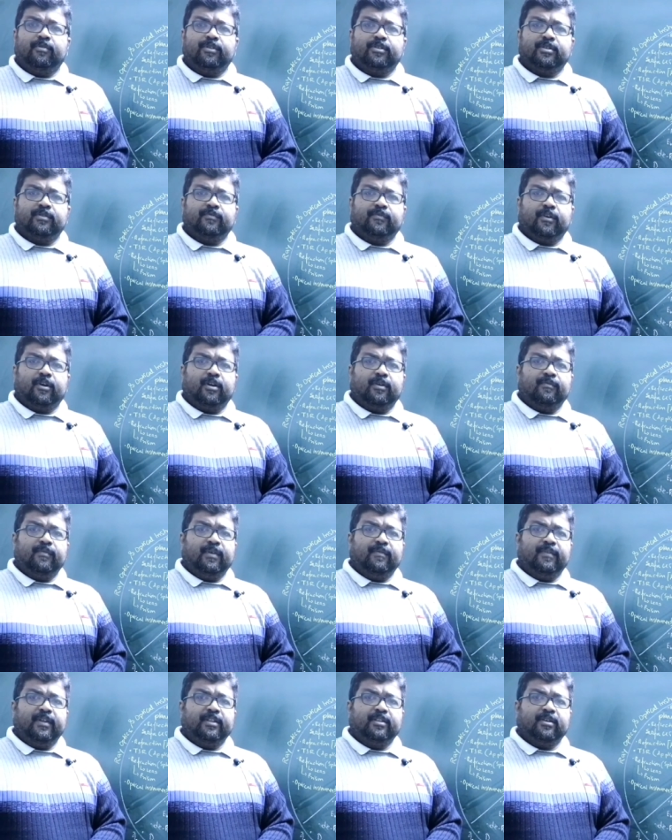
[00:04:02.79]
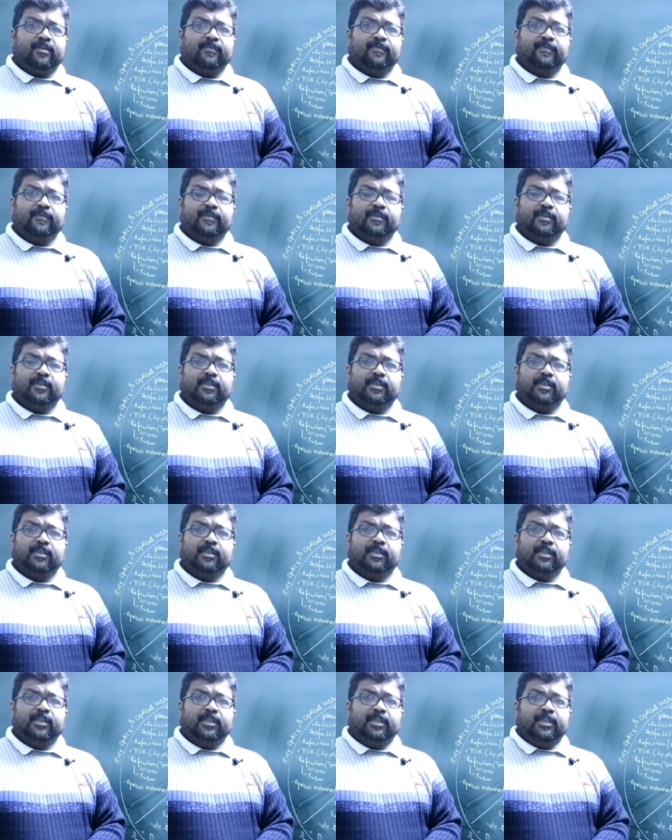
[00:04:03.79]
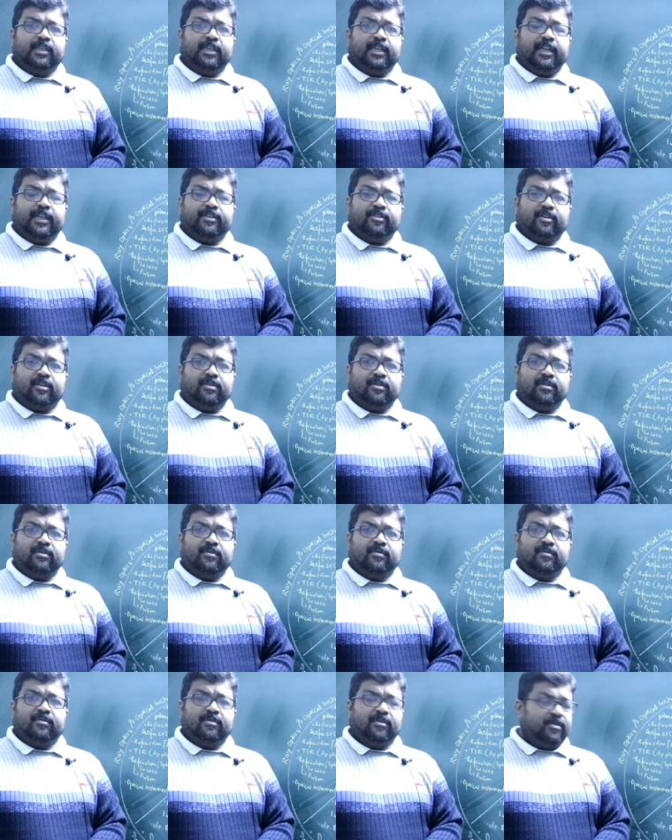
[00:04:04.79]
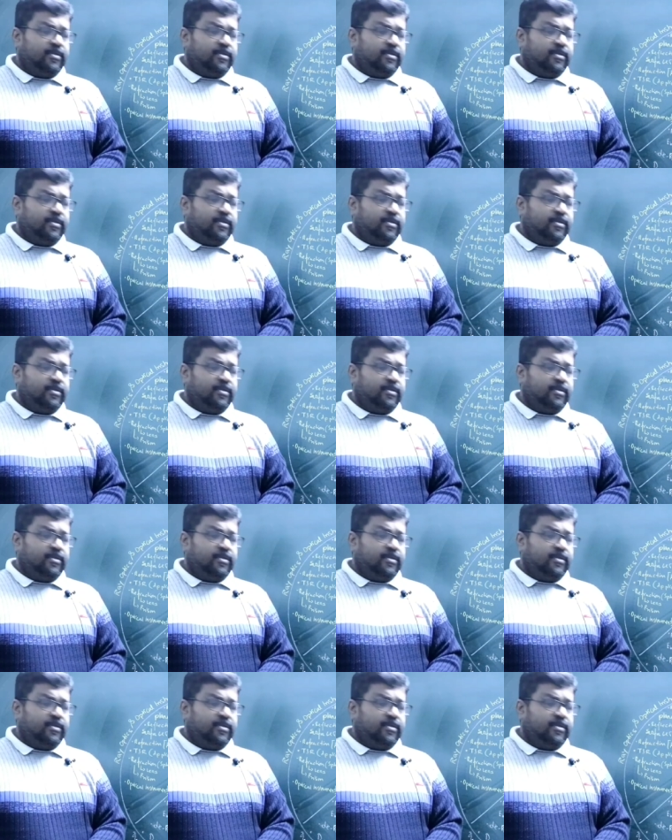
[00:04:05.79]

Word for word: equation for wavelength of uh, electron,